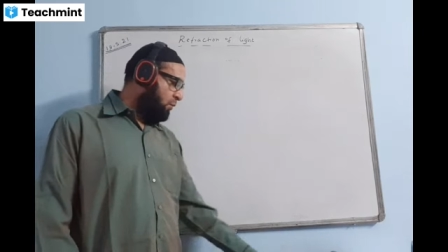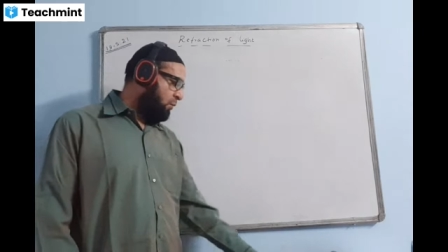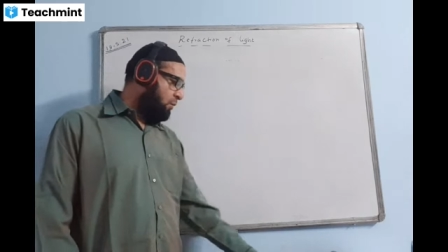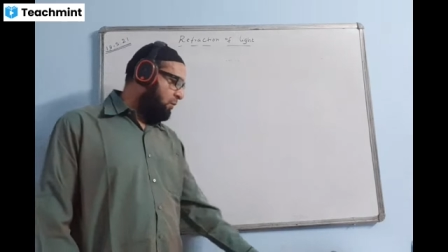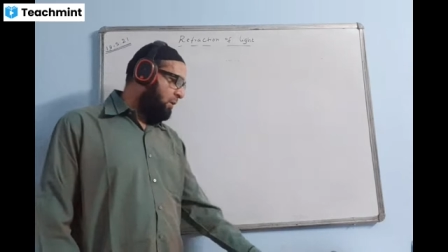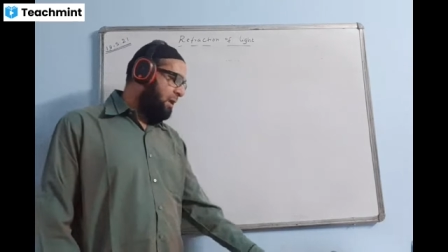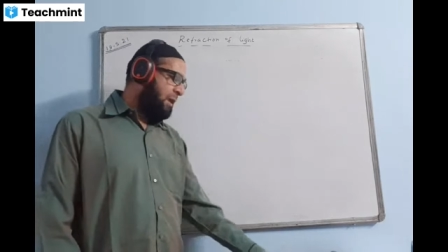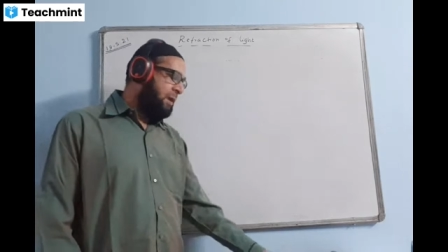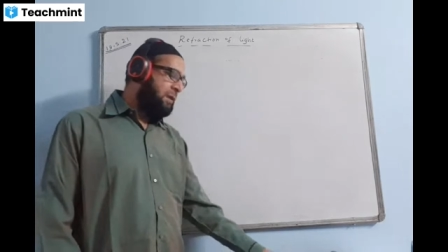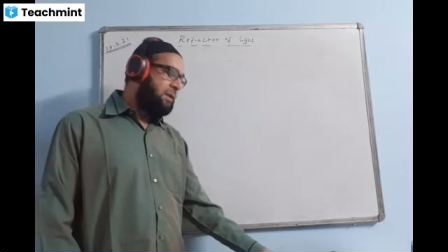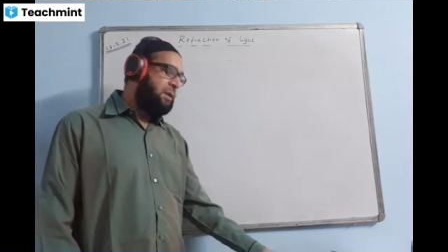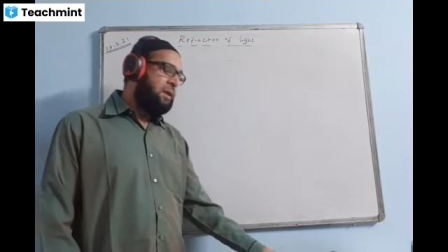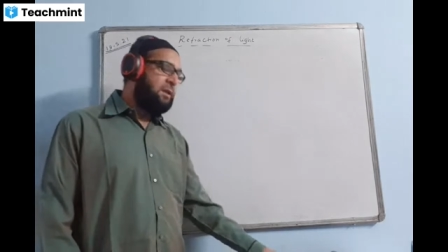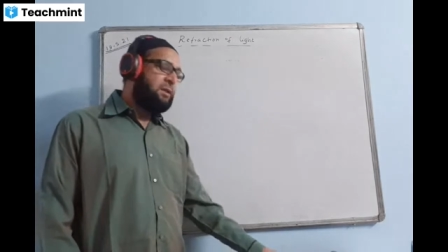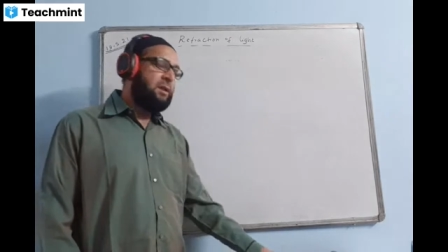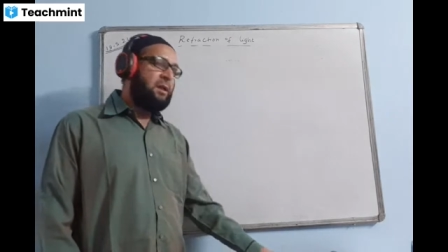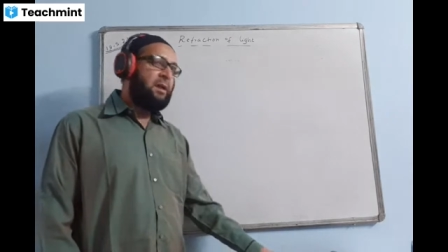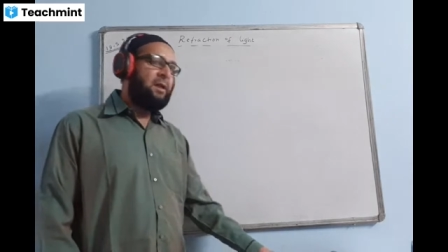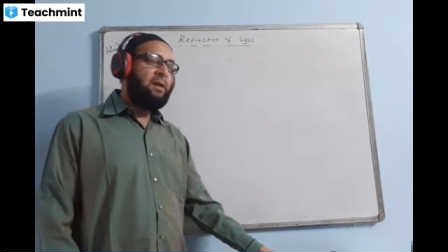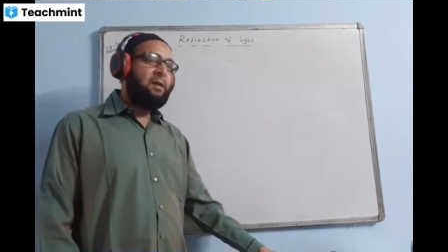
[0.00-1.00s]

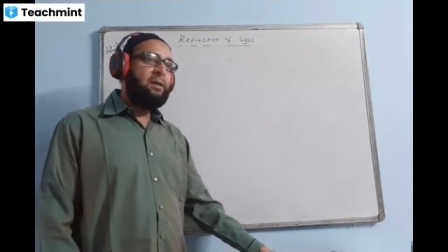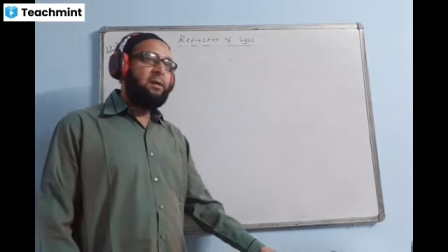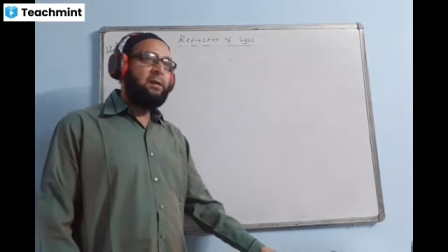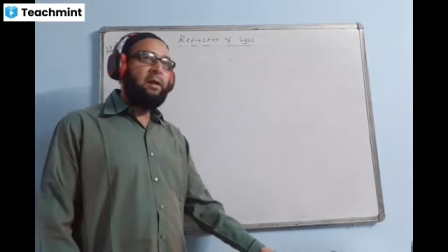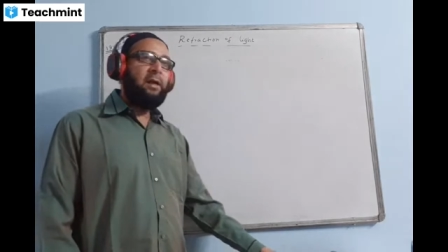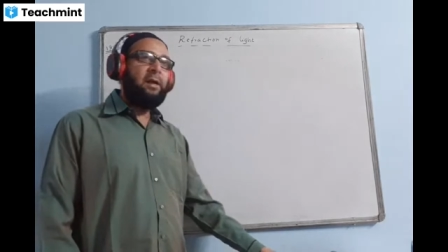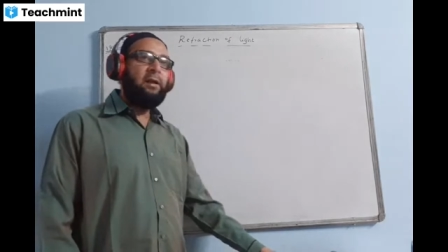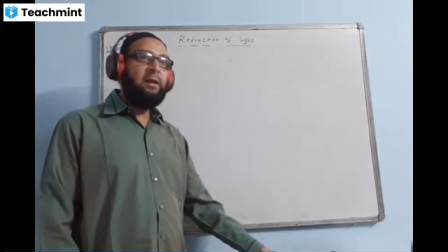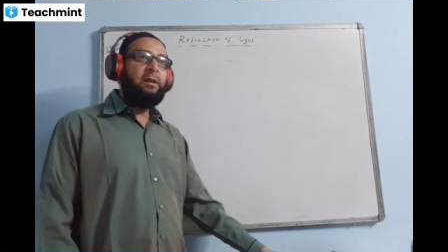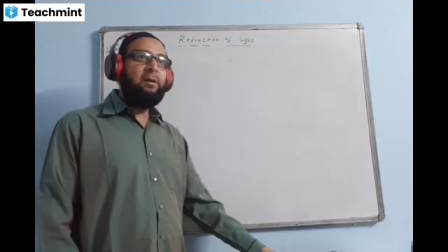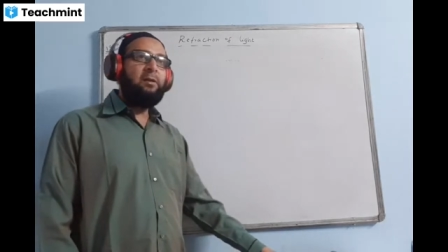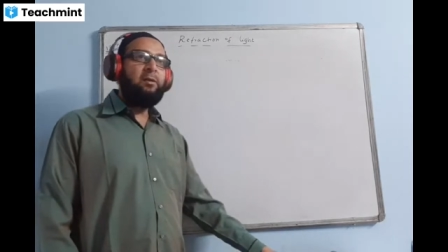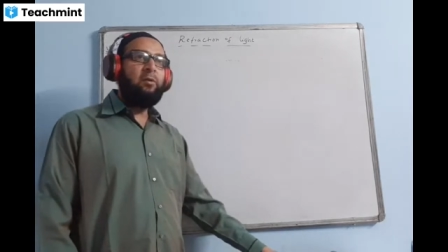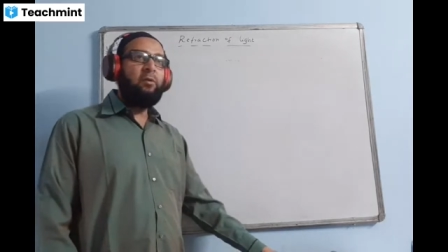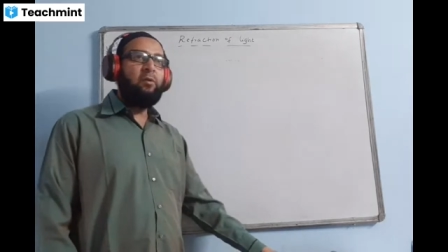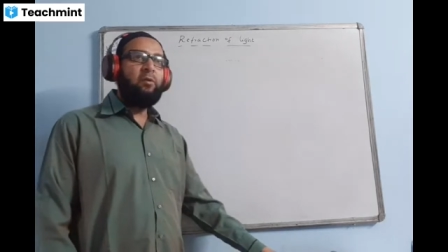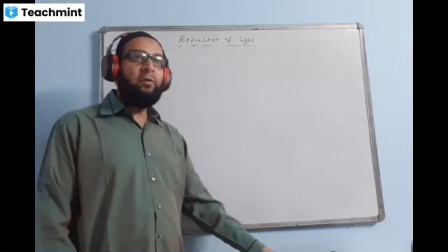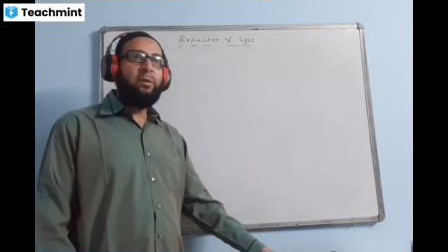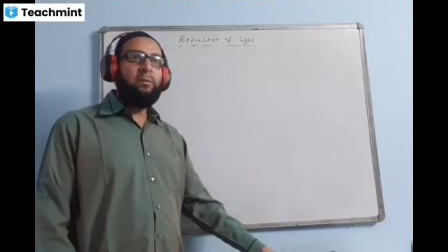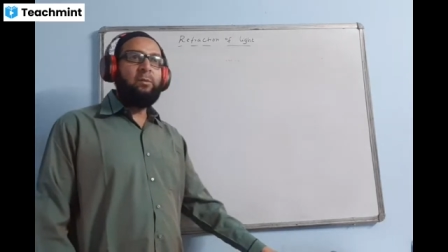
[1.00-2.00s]

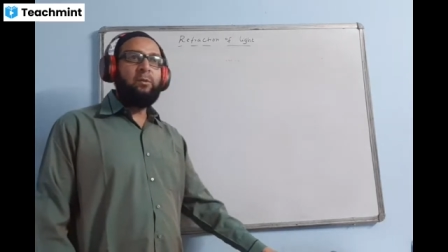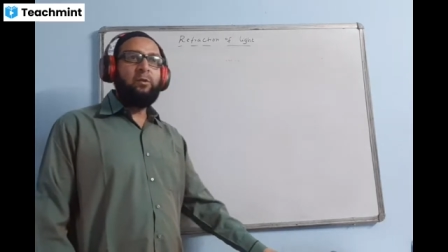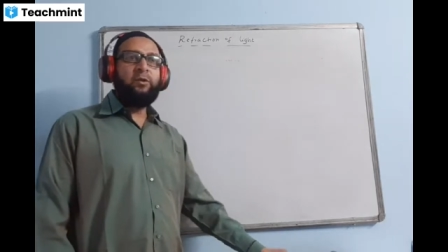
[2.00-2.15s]
S-H-A-L-L-O-W.